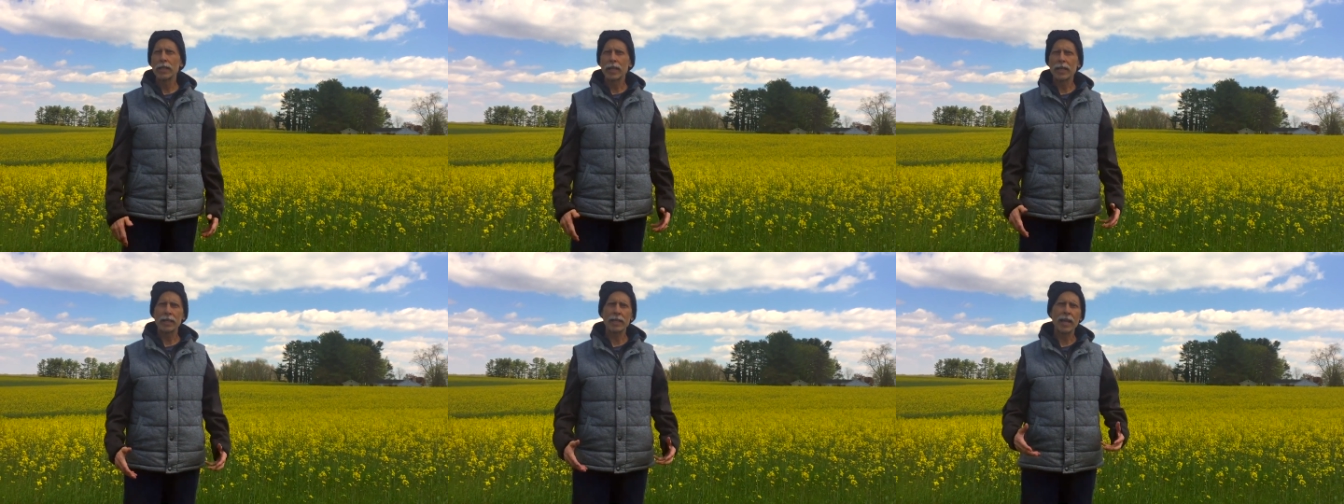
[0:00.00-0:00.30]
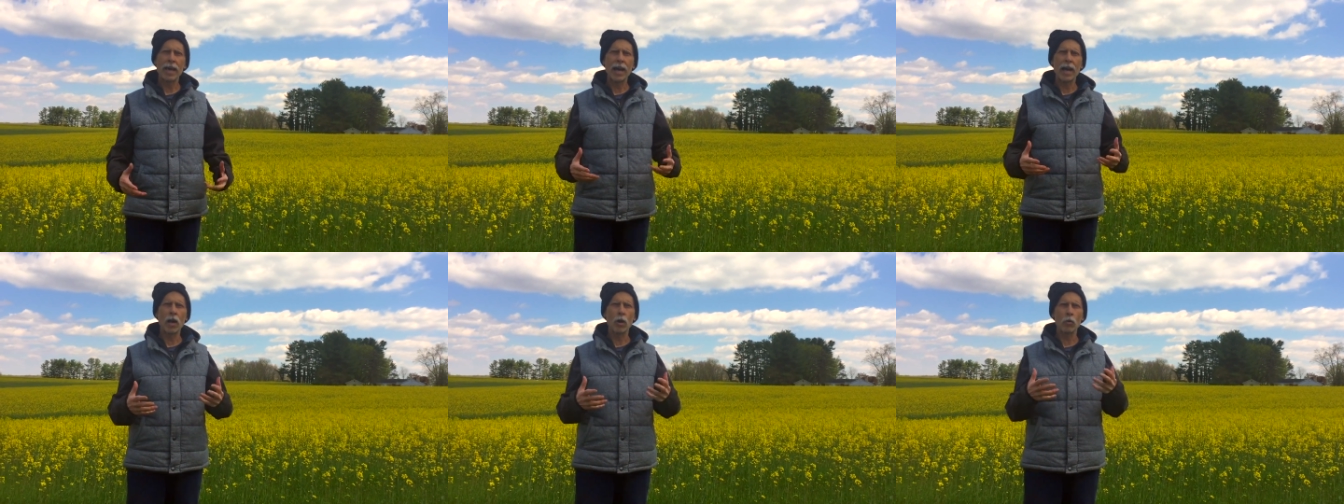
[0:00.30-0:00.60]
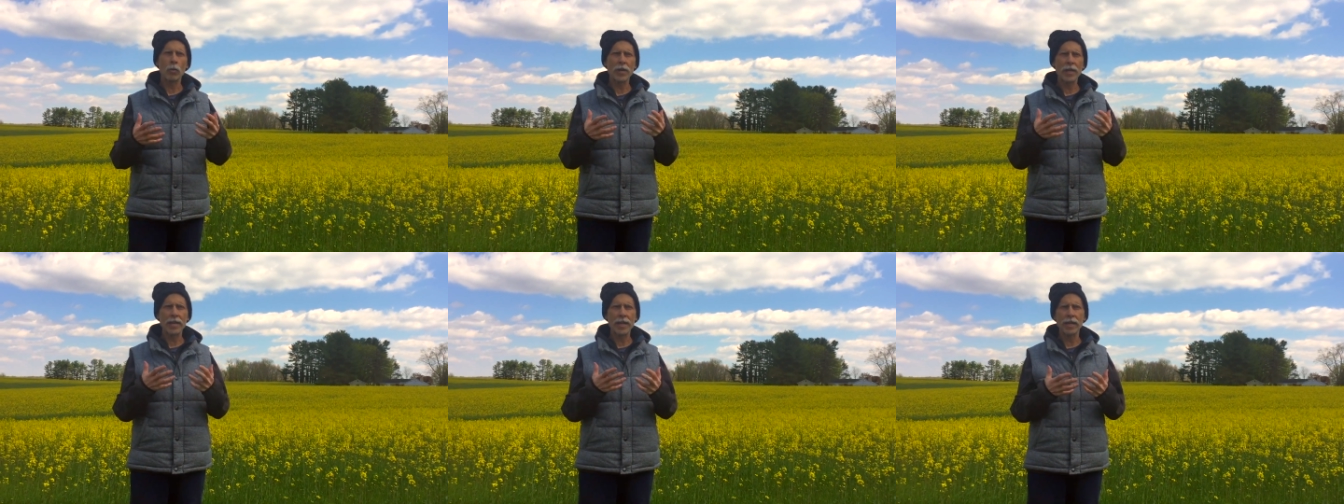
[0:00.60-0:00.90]
and now
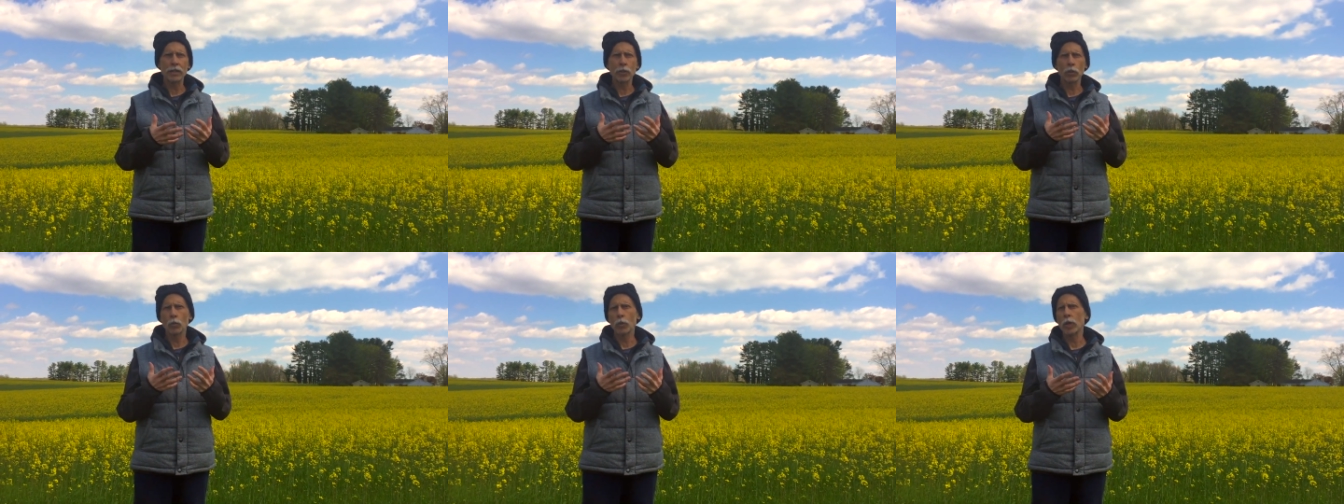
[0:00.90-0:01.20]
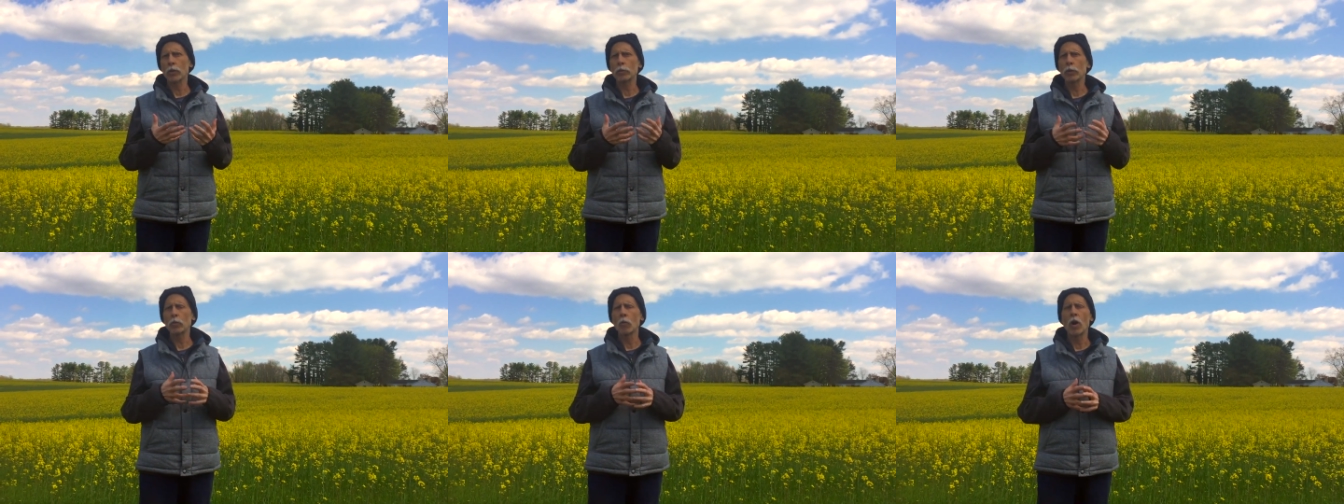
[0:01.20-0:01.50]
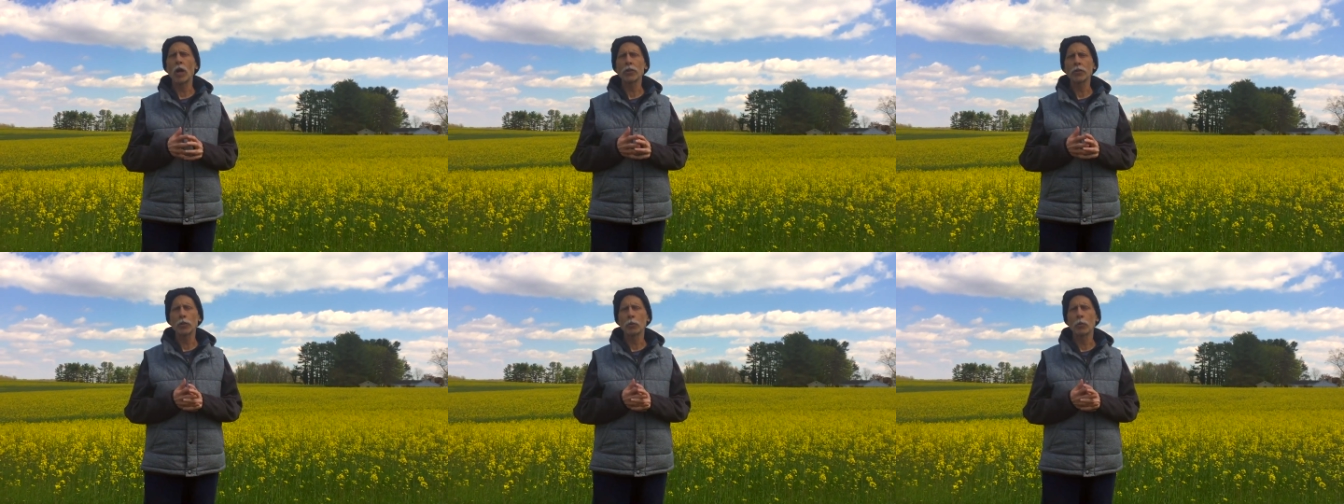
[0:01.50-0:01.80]
we get to where we
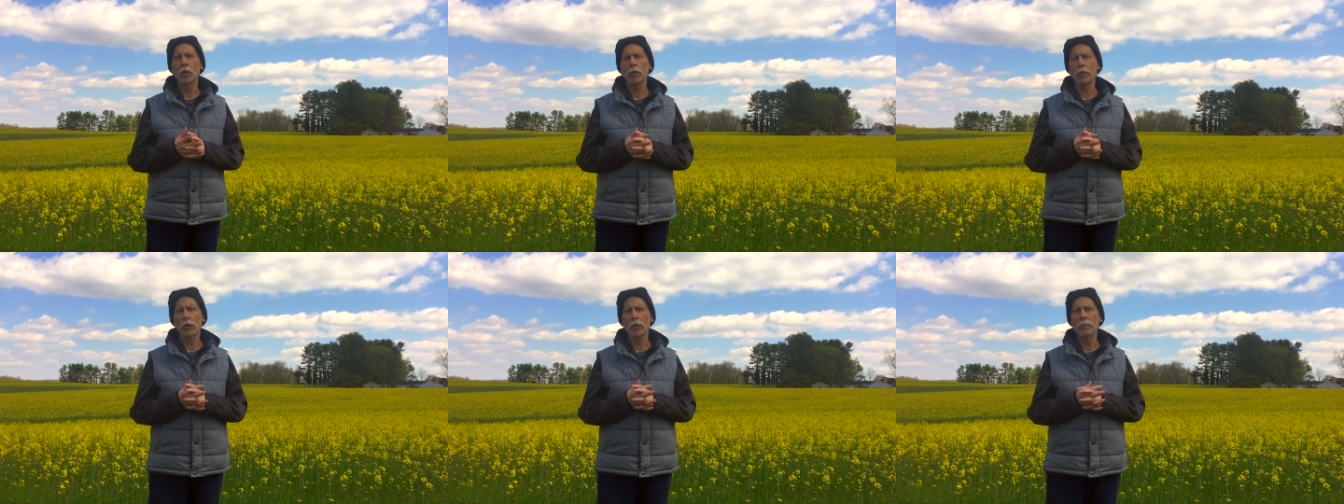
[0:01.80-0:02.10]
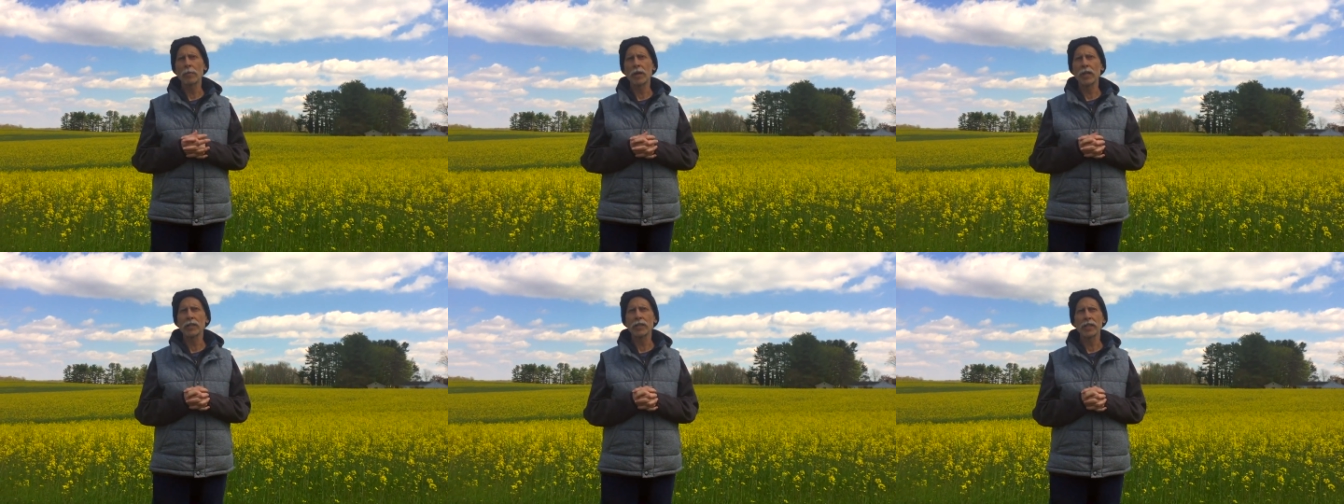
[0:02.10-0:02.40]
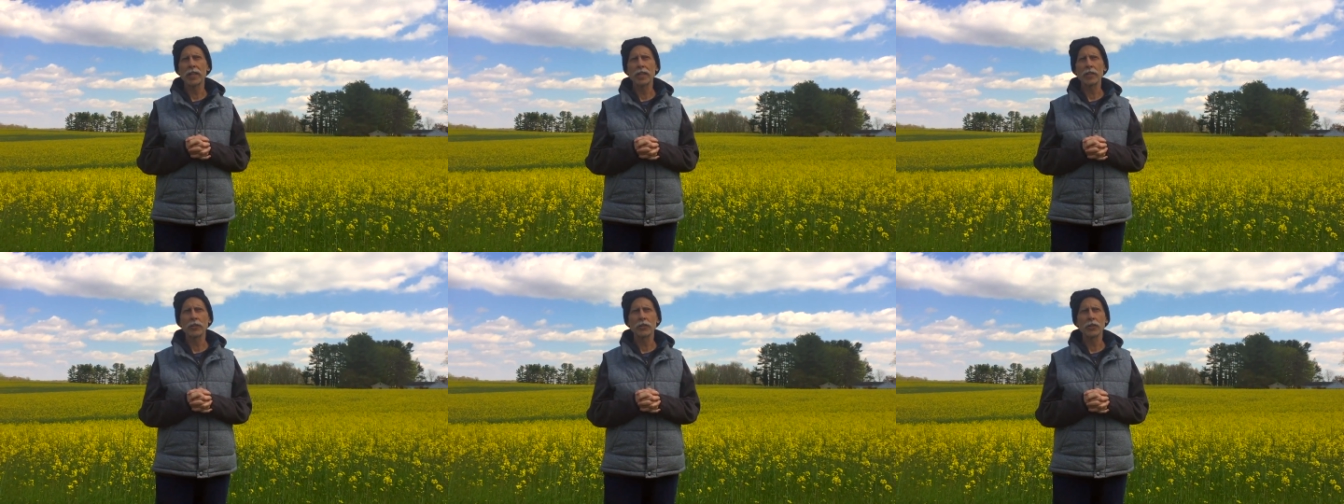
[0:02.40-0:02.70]
want to with our
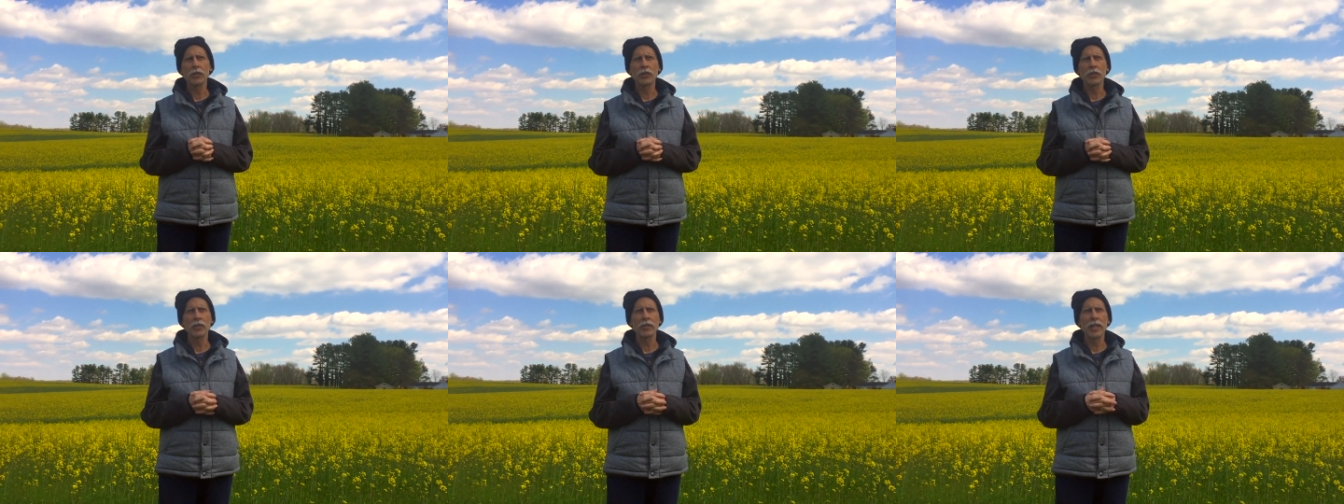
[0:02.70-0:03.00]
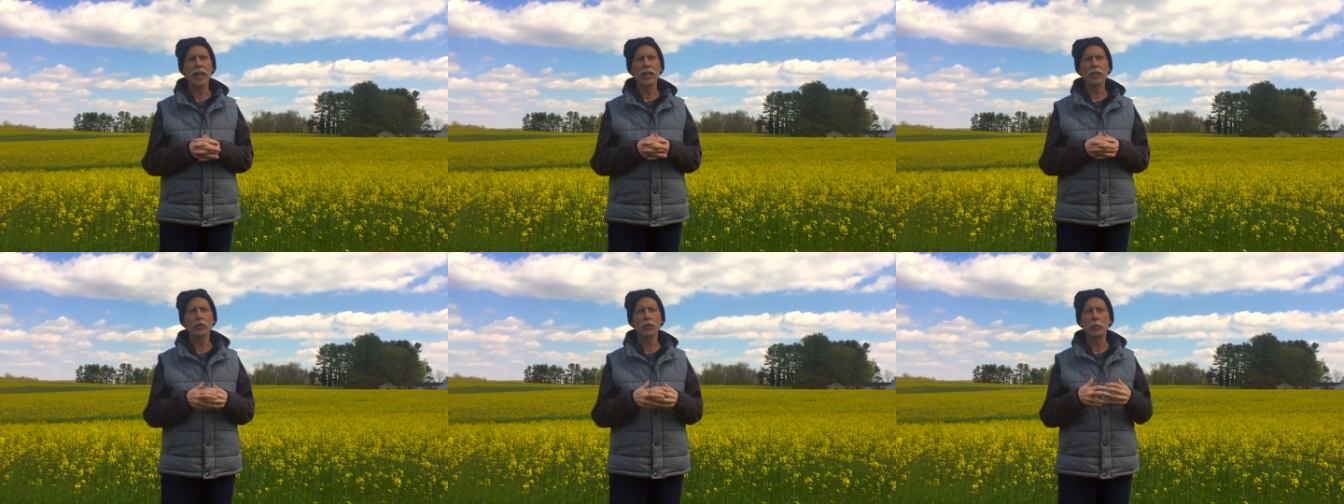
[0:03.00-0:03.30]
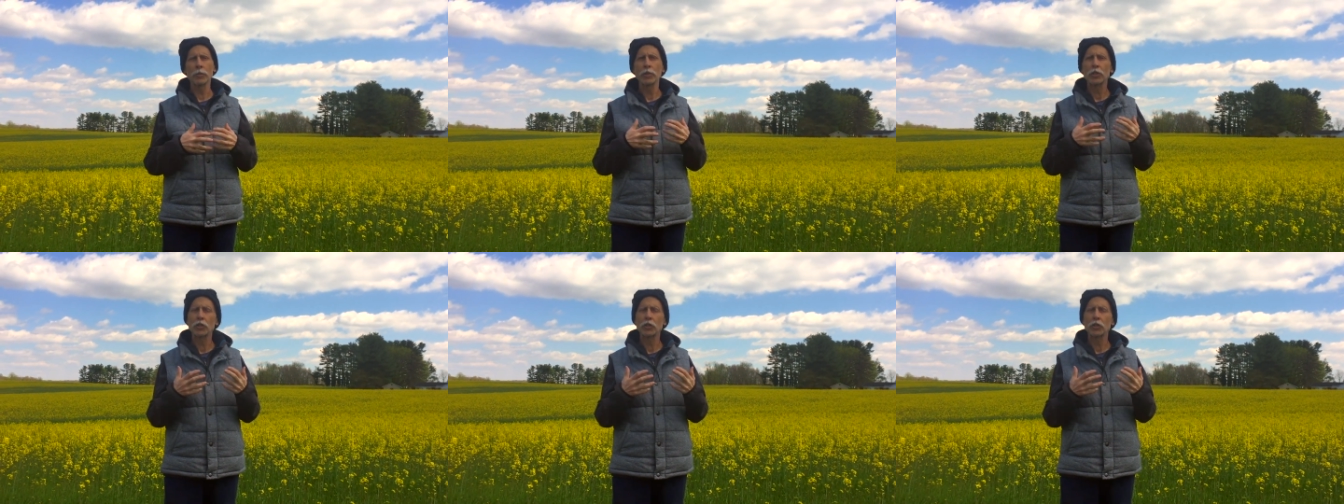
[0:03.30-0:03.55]
meditations, and that is to